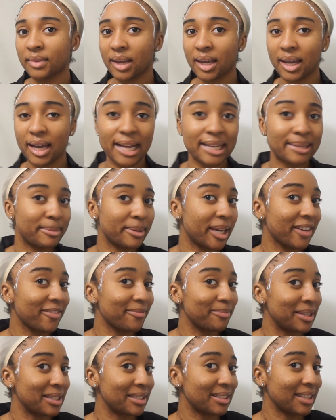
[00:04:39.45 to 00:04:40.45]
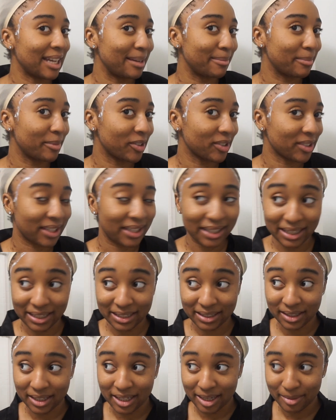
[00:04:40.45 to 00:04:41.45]
I have to be careful with my sideburns. I
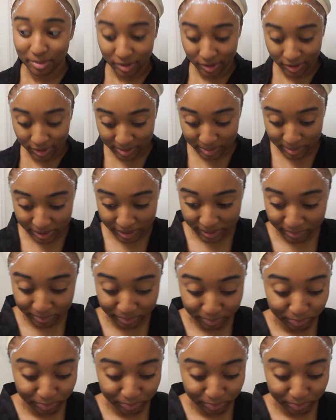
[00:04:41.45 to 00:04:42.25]
got sideburns, but